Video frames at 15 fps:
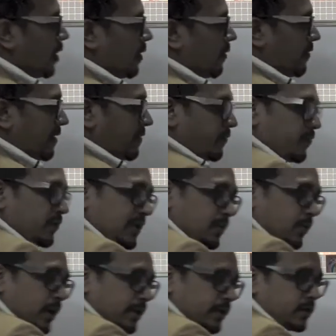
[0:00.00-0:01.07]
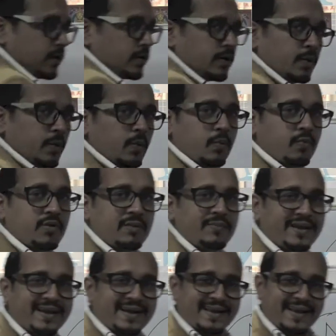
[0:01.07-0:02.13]
When V1 will be
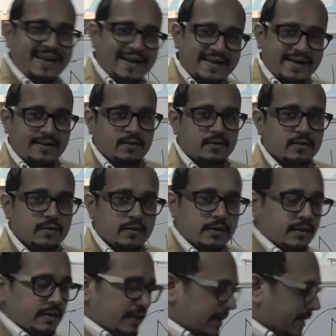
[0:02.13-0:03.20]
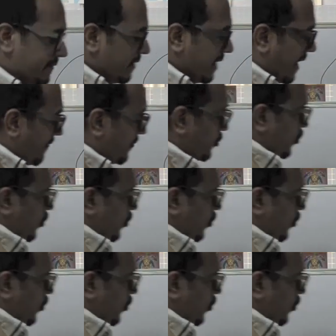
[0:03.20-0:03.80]
created, it will have